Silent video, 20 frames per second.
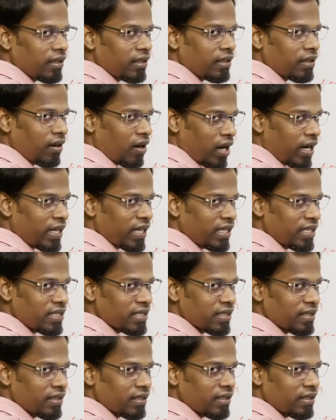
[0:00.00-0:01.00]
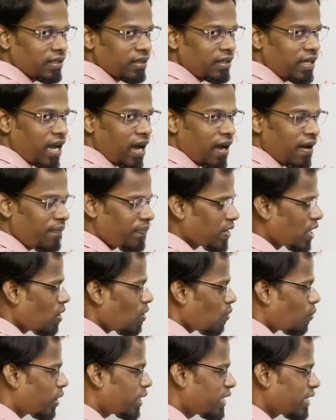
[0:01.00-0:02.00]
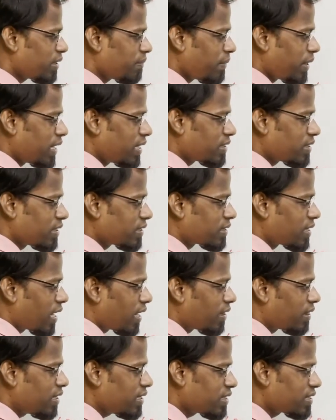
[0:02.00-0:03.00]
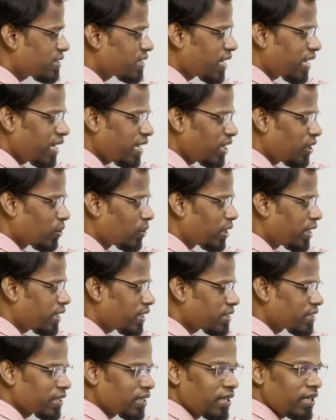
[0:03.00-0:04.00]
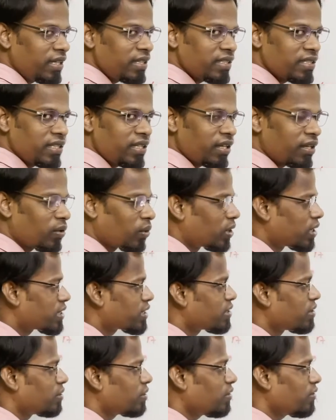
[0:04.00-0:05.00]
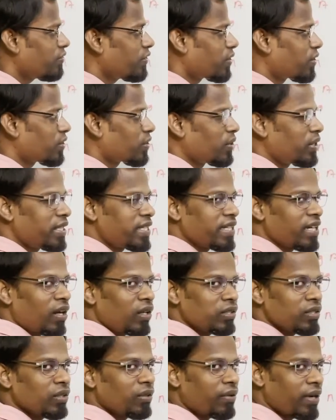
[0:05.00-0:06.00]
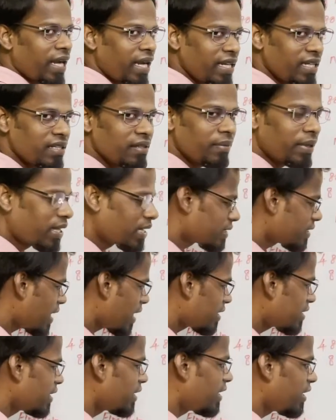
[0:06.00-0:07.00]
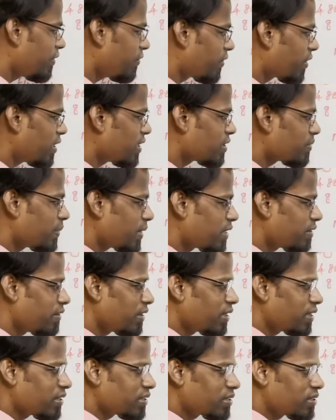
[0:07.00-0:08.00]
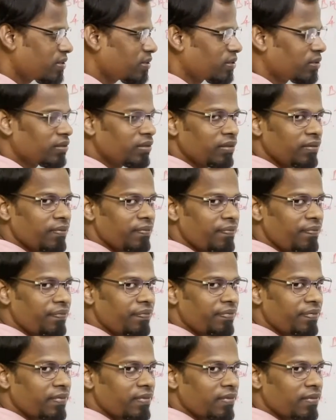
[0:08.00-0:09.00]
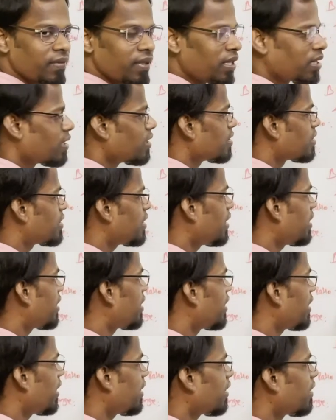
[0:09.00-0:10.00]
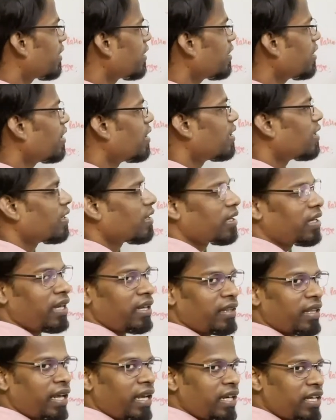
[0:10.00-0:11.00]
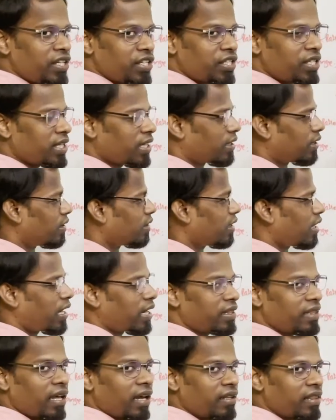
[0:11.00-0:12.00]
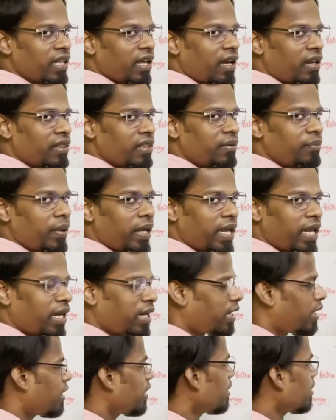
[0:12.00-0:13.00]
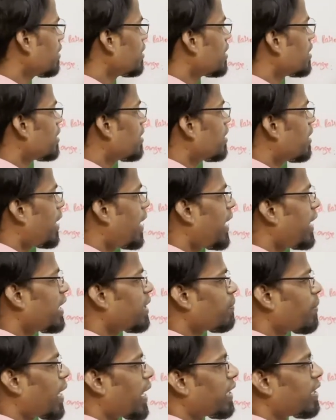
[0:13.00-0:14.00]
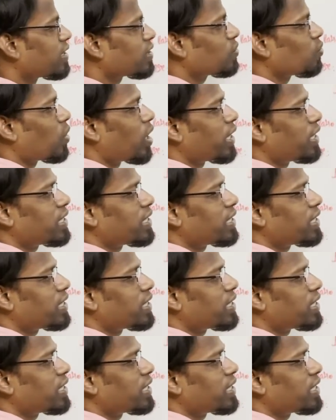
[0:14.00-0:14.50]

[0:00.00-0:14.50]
Got it? Yeah. What it means is that this 3 unit is equals to 420 also, right? Because that's the difference between these two. See here in the initial, at the beginning, 8 minus 1